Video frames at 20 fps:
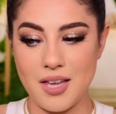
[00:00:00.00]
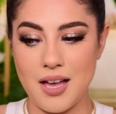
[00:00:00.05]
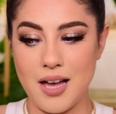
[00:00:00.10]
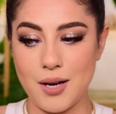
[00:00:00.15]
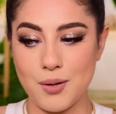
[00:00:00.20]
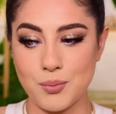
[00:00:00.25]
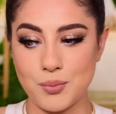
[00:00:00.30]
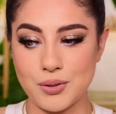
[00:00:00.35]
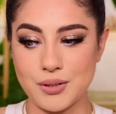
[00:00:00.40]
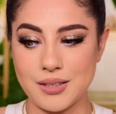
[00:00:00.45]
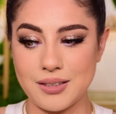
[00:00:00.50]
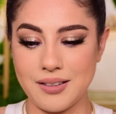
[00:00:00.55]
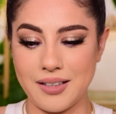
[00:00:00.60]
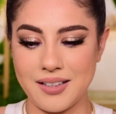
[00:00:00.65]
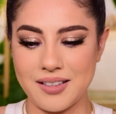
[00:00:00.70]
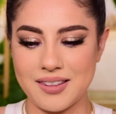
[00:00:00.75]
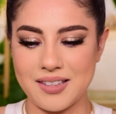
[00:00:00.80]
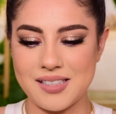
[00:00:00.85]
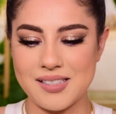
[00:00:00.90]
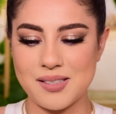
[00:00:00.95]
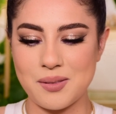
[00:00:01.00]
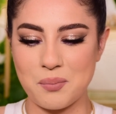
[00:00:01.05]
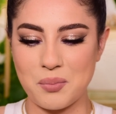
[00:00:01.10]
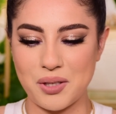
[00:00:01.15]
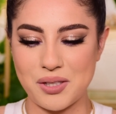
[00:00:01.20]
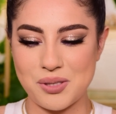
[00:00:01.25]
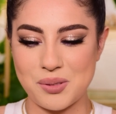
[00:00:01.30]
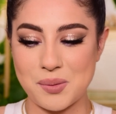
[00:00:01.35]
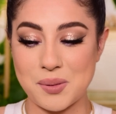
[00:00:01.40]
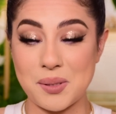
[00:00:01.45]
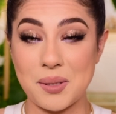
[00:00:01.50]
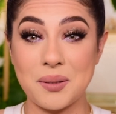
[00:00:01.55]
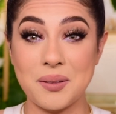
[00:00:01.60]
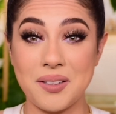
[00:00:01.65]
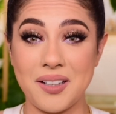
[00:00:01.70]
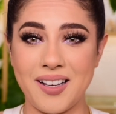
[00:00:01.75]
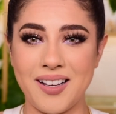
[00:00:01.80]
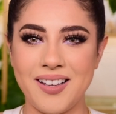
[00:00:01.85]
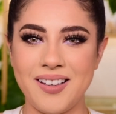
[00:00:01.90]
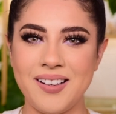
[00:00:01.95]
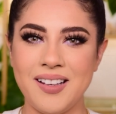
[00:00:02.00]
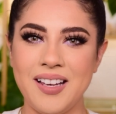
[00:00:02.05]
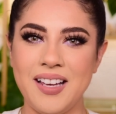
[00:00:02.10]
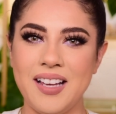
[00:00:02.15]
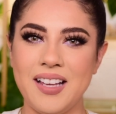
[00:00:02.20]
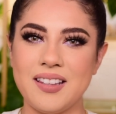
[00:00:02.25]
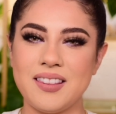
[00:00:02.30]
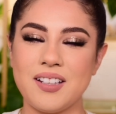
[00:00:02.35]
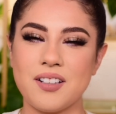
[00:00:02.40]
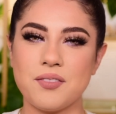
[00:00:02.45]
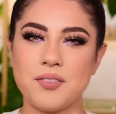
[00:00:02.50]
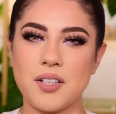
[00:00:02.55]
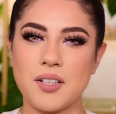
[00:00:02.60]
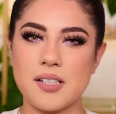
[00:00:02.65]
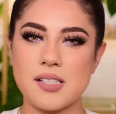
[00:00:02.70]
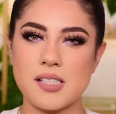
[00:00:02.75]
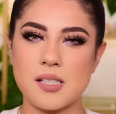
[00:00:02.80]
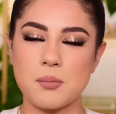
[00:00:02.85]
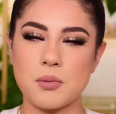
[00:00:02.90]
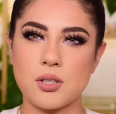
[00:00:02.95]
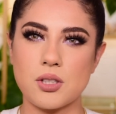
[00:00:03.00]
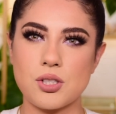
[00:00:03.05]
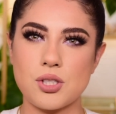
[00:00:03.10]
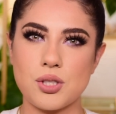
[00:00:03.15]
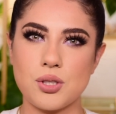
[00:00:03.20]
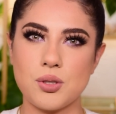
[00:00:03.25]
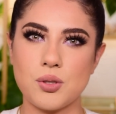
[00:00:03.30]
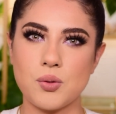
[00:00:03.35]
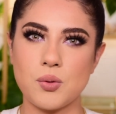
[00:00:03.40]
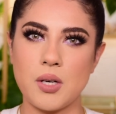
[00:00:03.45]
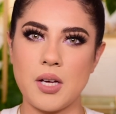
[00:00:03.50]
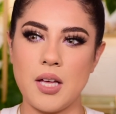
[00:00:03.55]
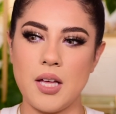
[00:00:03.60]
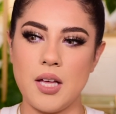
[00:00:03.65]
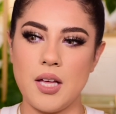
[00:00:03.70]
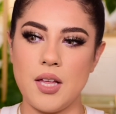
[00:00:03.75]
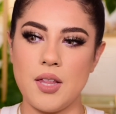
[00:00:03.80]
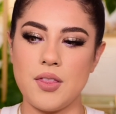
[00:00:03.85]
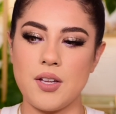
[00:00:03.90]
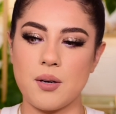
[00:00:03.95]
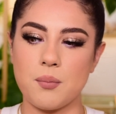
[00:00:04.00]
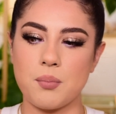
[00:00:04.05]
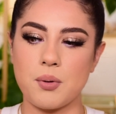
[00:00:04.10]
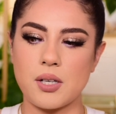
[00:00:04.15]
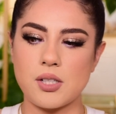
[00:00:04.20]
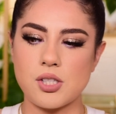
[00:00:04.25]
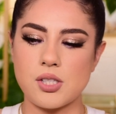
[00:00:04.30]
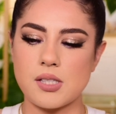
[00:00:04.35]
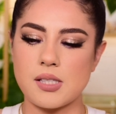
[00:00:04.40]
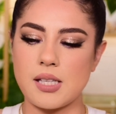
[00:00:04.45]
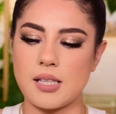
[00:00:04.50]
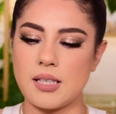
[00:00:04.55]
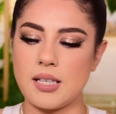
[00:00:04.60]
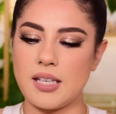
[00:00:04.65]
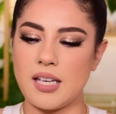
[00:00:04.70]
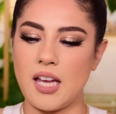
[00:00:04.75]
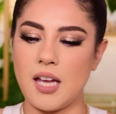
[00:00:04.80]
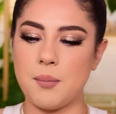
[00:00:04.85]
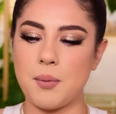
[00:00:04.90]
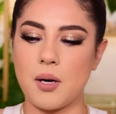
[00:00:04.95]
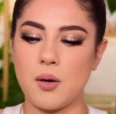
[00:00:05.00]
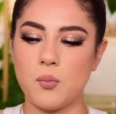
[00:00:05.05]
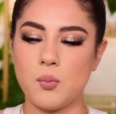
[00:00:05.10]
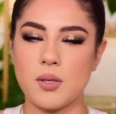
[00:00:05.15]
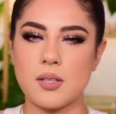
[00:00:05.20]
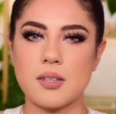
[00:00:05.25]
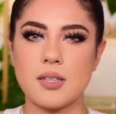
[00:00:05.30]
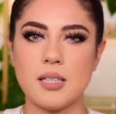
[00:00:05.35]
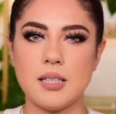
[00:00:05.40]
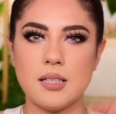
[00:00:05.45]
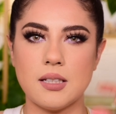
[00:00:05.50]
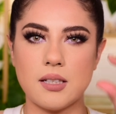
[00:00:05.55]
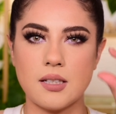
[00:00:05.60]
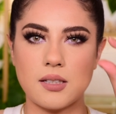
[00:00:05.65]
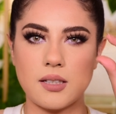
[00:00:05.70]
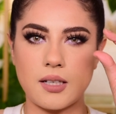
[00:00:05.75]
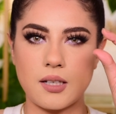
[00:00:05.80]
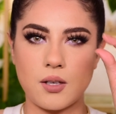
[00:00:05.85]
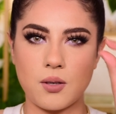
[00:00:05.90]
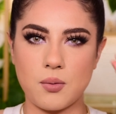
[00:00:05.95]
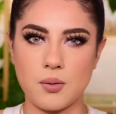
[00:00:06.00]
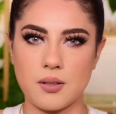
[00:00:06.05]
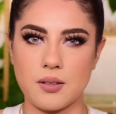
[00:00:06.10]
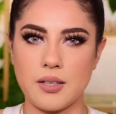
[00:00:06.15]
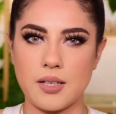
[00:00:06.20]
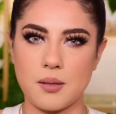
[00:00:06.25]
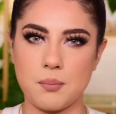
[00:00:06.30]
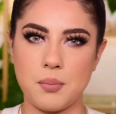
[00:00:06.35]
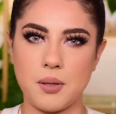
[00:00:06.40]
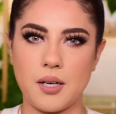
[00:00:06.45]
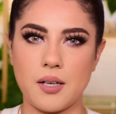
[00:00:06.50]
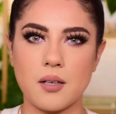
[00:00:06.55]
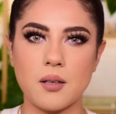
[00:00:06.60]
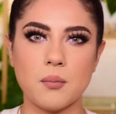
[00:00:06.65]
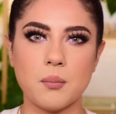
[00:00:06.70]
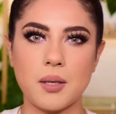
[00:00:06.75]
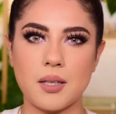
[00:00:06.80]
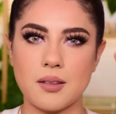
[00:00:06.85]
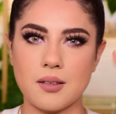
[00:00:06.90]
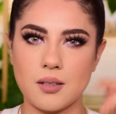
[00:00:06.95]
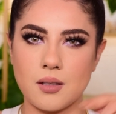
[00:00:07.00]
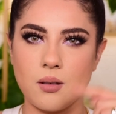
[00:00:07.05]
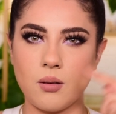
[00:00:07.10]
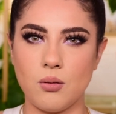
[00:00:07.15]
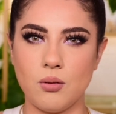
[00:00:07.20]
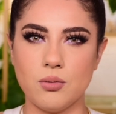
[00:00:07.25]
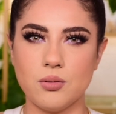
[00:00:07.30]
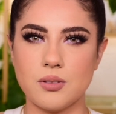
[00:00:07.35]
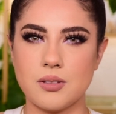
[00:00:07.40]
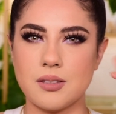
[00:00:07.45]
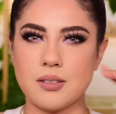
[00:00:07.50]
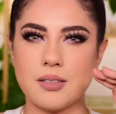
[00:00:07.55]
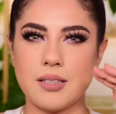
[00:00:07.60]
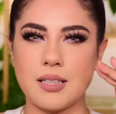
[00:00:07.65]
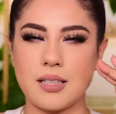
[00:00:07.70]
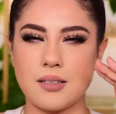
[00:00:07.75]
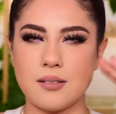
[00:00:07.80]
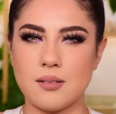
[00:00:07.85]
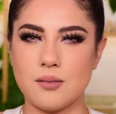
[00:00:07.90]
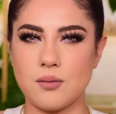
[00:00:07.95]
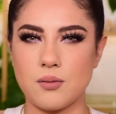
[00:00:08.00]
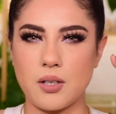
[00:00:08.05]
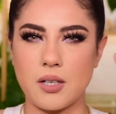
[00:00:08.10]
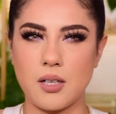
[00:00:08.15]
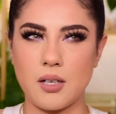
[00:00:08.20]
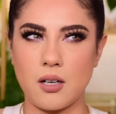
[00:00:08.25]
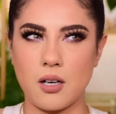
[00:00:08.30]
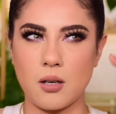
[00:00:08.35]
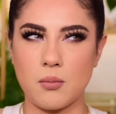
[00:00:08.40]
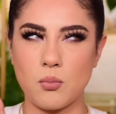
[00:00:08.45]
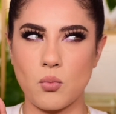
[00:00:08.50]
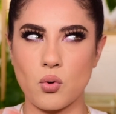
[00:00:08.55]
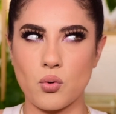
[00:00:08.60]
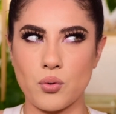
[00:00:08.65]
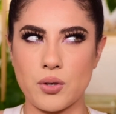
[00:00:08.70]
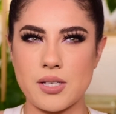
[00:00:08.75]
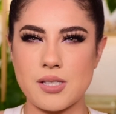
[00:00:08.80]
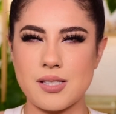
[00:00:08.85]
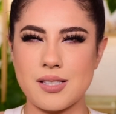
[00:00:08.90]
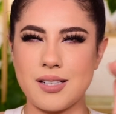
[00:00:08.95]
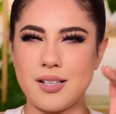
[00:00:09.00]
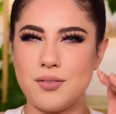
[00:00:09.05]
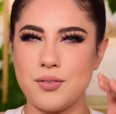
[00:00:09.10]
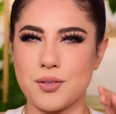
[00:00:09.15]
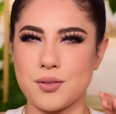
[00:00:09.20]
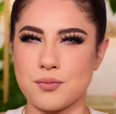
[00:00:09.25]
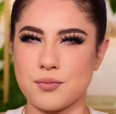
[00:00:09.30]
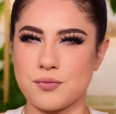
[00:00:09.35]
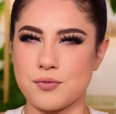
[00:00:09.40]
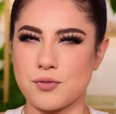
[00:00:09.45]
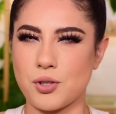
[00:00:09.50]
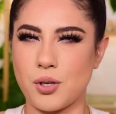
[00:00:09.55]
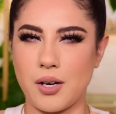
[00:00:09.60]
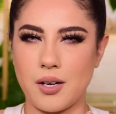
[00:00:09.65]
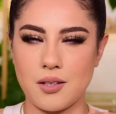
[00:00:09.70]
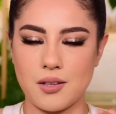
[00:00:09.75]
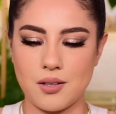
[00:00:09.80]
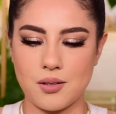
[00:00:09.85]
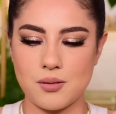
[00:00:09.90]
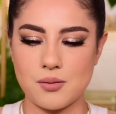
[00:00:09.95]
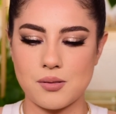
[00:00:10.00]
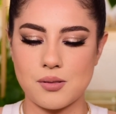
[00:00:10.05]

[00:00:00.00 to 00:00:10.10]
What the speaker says: I really like these brushes a lot. They're very similar to their brushes that they came out with the acrylic bottom and the gold that are more recent, if you've tried those.